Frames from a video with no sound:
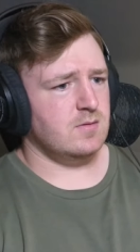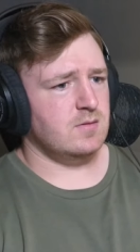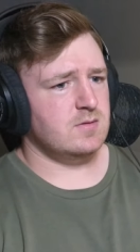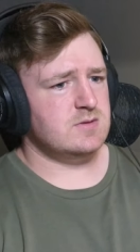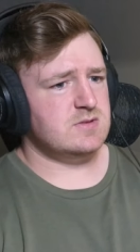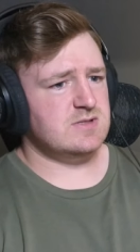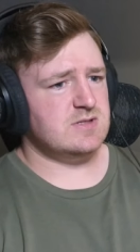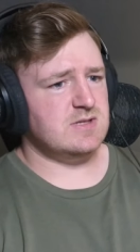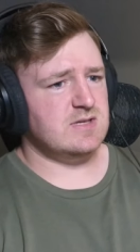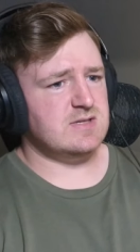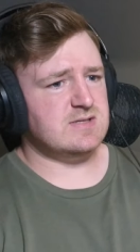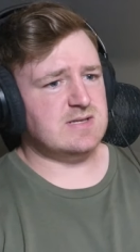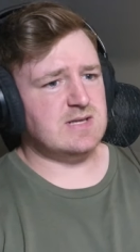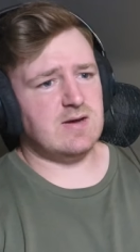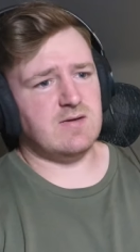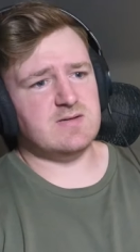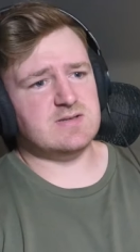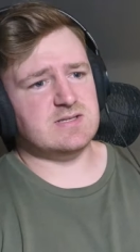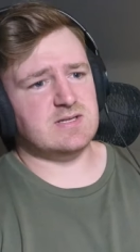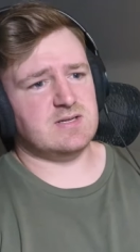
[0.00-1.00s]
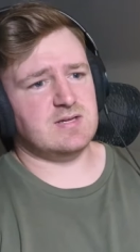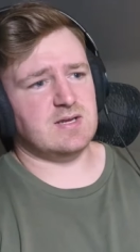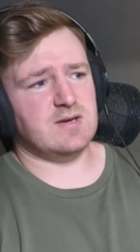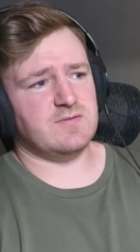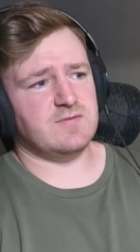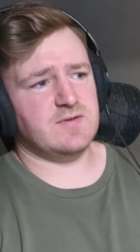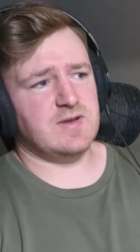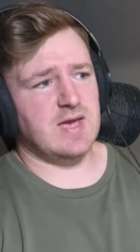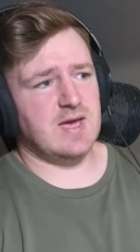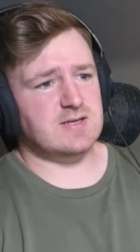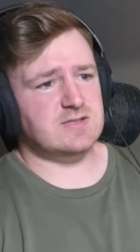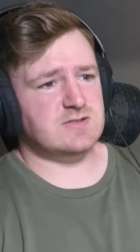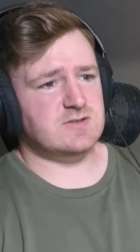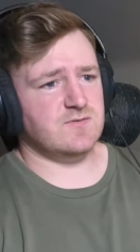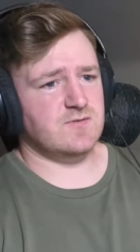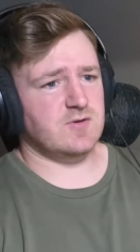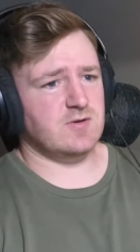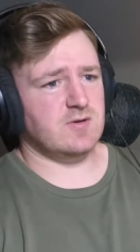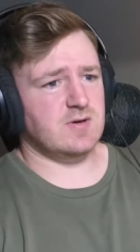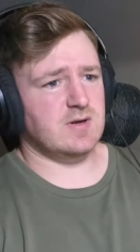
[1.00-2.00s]
Jeez, that was a tough catch
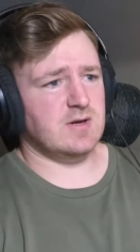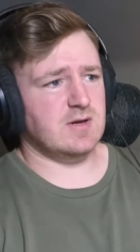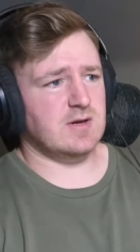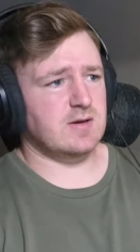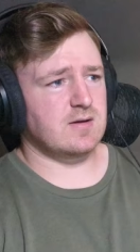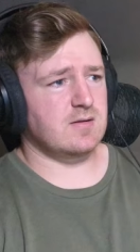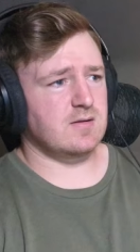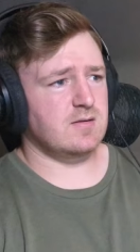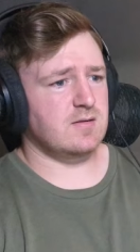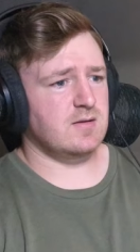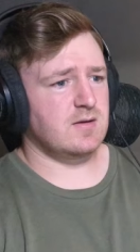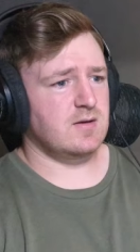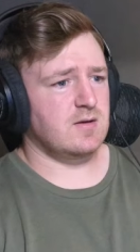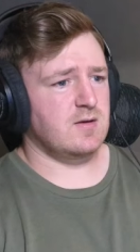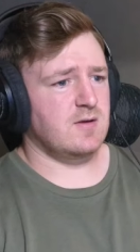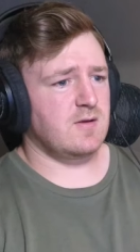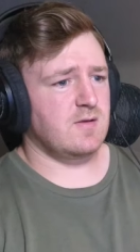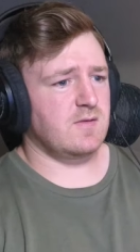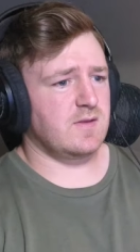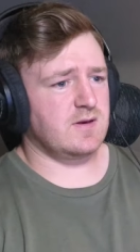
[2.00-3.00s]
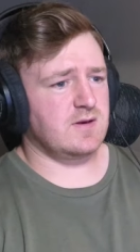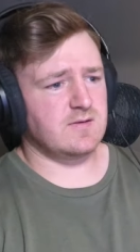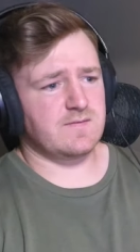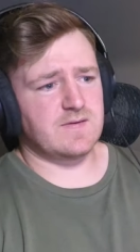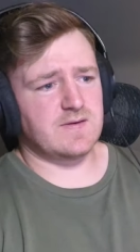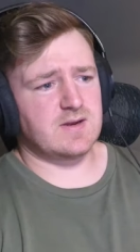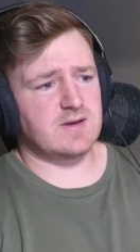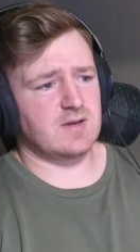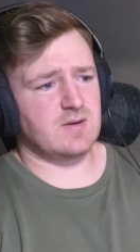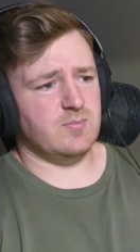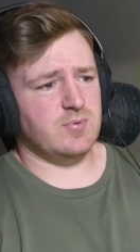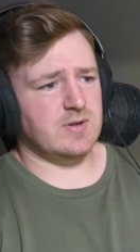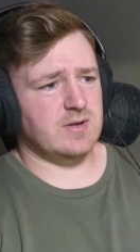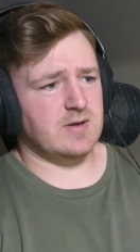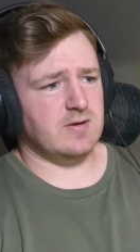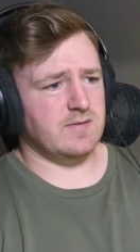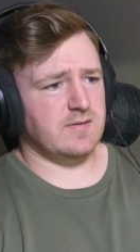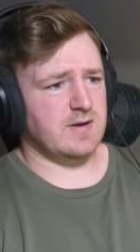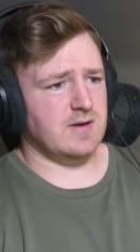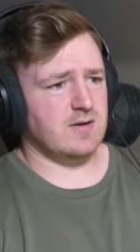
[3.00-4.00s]
for the defending
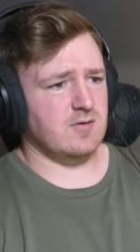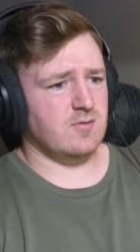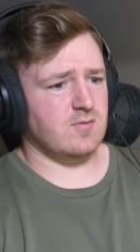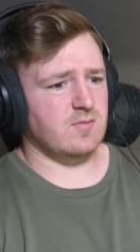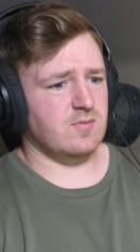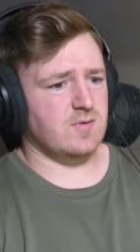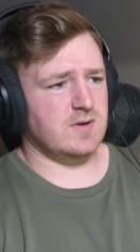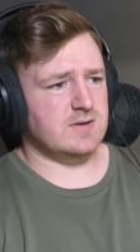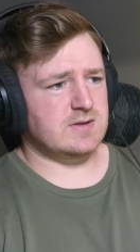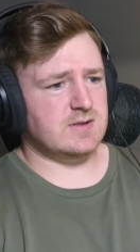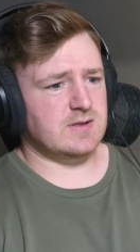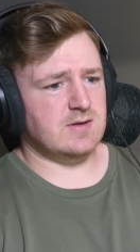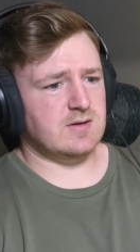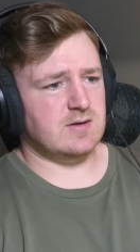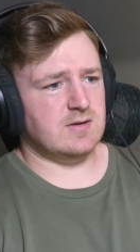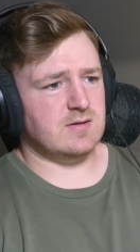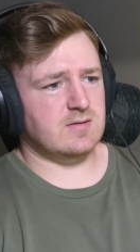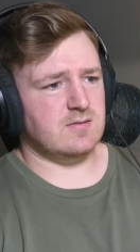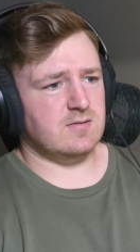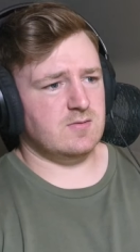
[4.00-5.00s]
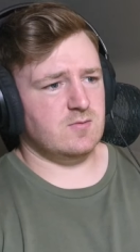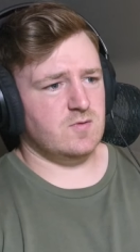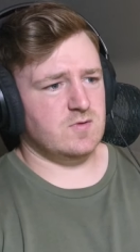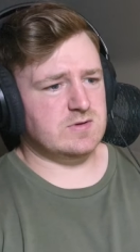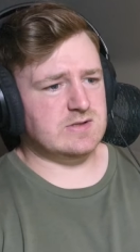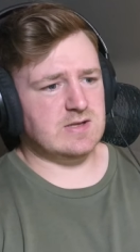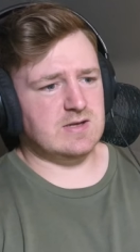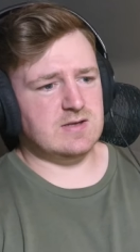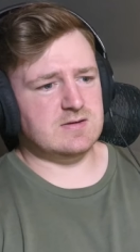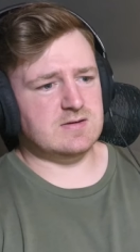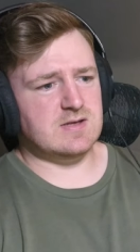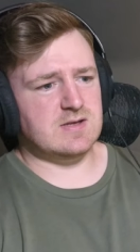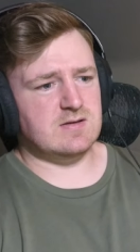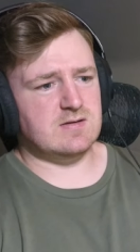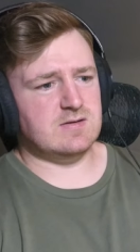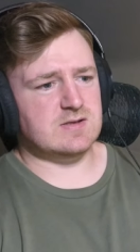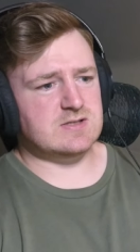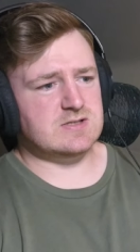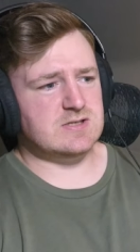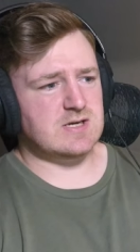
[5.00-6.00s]
player there, like the with the in
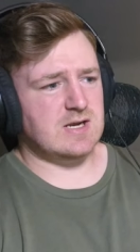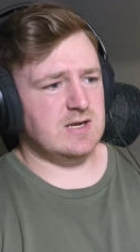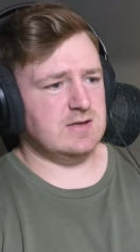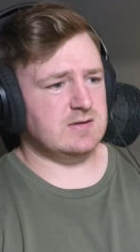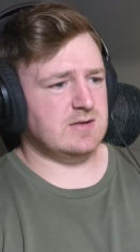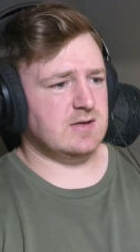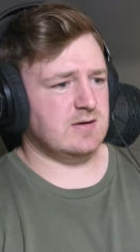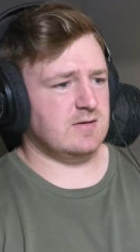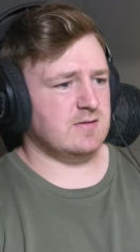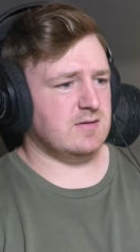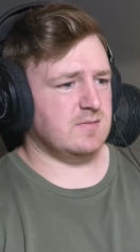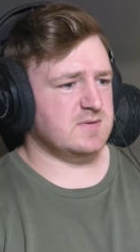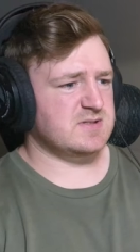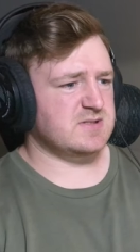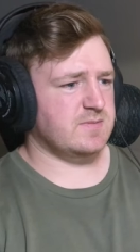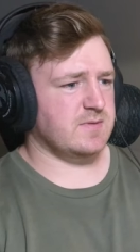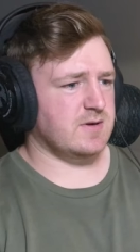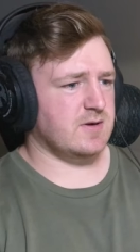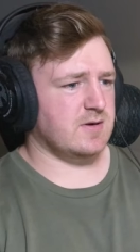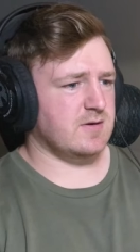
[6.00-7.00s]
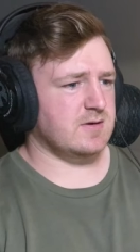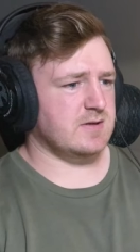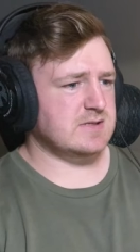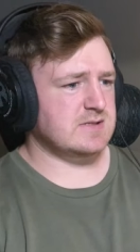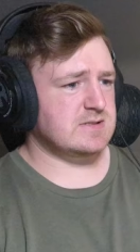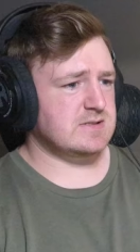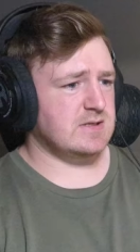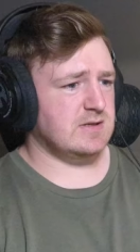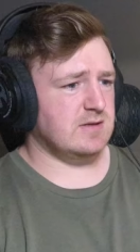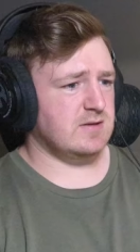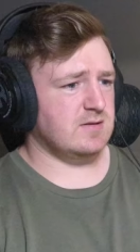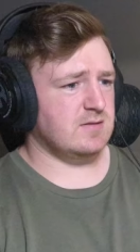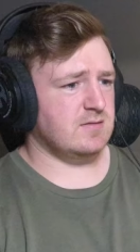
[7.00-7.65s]
the shade there. That must have been hard to see.